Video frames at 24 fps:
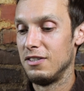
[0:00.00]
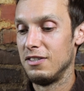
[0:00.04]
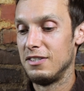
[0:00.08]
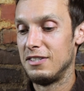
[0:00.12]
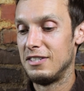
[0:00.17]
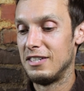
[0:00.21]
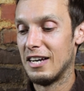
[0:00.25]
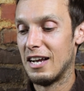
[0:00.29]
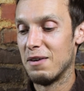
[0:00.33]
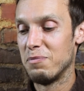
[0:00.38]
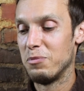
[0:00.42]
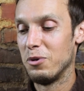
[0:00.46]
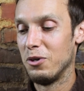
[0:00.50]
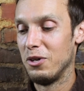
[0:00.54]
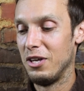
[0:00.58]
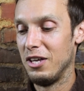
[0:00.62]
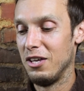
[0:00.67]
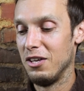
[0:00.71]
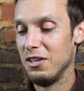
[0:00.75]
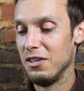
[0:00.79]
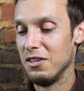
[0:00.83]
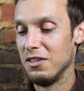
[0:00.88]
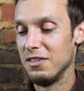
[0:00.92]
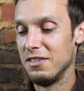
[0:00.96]
Chapel
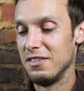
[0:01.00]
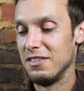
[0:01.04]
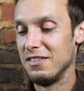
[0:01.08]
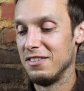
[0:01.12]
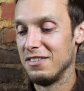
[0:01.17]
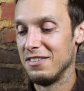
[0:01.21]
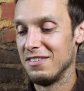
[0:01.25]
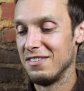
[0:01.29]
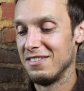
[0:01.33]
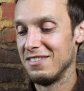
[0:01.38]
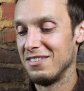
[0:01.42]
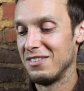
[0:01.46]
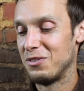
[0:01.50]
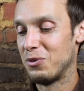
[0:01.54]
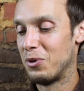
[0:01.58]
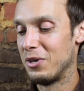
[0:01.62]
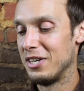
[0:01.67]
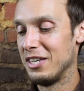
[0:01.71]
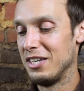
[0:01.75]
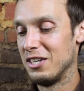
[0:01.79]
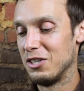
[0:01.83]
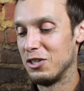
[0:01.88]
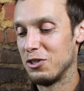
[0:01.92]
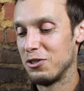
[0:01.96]
Hill,
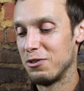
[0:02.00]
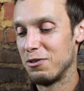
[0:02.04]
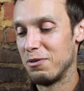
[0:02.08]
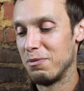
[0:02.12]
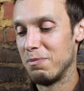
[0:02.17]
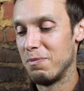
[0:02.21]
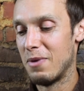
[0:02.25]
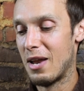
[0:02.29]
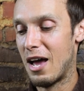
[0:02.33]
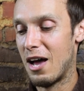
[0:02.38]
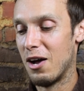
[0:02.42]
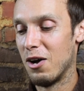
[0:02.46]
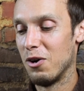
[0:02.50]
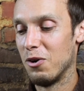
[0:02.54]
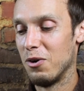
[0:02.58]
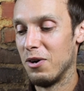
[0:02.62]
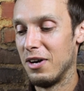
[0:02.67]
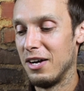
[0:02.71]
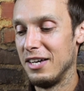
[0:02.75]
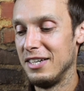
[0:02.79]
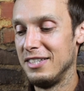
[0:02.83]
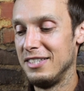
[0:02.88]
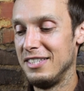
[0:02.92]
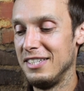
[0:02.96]
20 years from
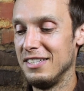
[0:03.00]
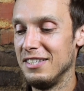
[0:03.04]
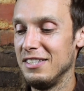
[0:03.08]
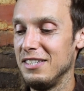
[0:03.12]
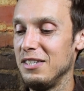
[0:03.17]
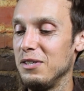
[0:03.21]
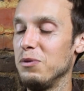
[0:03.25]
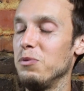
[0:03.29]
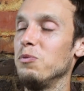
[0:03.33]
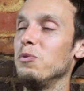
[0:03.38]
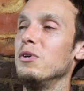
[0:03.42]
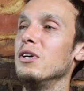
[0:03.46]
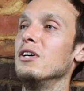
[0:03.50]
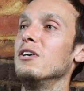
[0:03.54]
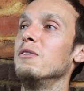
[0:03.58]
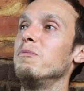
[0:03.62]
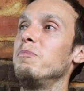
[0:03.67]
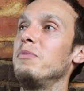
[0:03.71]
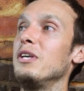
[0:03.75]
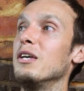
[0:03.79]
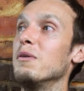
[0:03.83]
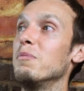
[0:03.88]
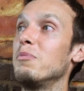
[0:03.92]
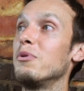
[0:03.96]
now, ideally will
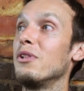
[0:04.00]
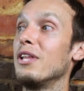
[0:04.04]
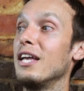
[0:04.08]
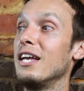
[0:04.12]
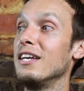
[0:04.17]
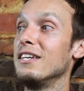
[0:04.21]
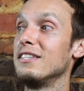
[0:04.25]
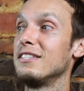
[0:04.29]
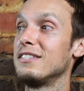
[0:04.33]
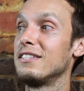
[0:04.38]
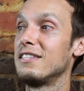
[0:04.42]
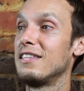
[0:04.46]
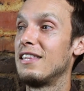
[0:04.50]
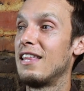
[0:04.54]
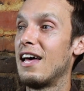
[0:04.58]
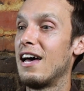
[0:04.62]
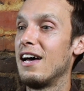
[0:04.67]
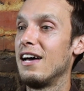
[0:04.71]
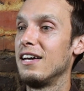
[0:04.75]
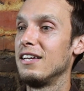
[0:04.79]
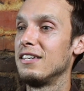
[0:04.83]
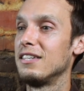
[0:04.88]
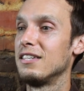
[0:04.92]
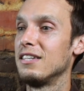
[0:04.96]
be a place
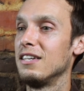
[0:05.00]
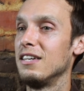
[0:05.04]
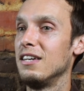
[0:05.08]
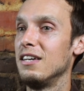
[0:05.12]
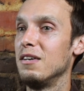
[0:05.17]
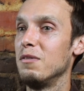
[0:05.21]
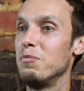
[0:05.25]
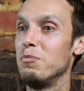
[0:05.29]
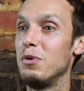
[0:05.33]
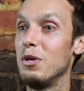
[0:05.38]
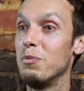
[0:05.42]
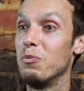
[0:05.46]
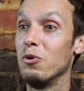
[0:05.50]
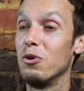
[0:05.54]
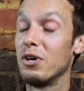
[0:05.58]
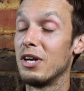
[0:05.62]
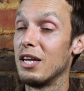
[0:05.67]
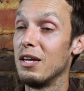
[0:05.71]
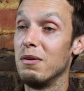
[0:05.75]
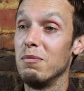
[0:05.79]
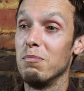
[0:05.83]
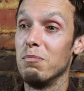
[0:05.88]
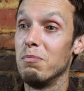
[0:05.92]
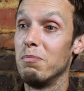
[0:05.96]
that people
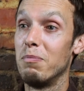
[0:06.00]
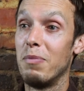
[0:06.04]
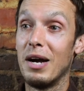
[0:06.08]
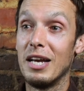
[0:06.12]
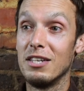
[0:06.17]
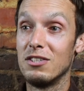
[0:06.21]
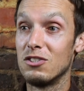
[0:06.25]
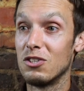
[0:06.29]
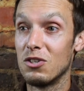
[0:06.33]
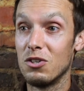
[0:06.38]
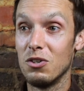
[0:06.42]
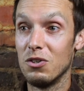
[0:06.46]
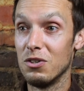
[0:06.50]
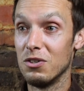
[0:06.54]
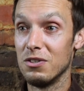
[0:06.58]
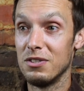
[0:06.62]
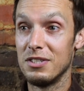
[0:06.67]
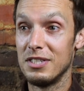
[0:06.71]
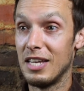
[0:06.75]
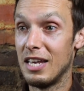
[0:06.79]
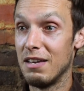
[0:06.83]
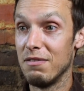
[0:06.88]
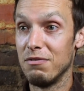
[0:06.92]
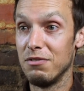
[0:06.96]
can bicycle
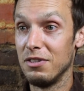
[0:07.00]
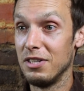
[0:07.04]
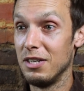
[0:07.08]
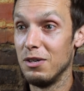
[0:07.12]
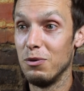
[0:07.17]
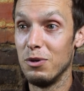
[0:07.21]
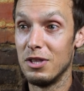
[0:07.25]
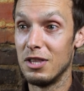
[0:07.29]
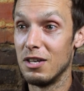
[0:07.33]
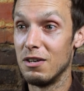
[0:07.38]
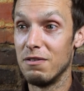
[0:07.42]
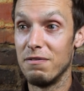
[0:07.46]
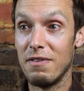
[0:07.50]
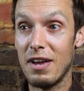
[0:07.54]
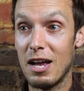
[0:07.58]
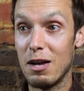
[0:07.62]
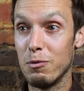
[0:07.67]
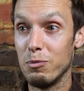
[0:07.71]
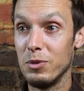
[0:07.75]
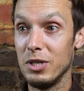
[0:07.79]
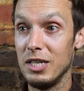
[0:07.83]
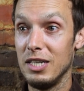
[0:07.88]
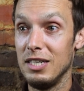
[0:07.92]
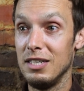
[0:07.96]
safely with their
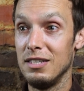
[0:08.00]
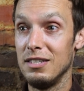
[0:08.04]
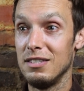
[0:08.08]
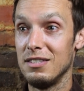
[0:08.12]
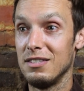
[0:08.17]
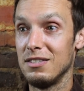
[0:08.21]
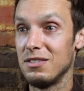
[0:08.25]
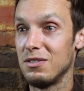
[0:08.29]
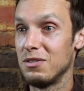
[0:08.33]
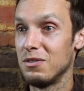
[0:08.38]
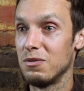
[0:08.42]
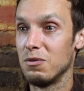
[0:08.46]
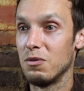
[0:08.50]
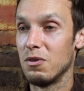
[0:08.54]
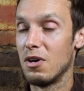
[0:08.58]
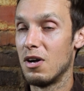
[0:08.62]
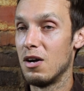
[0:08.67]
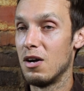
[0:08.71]
families,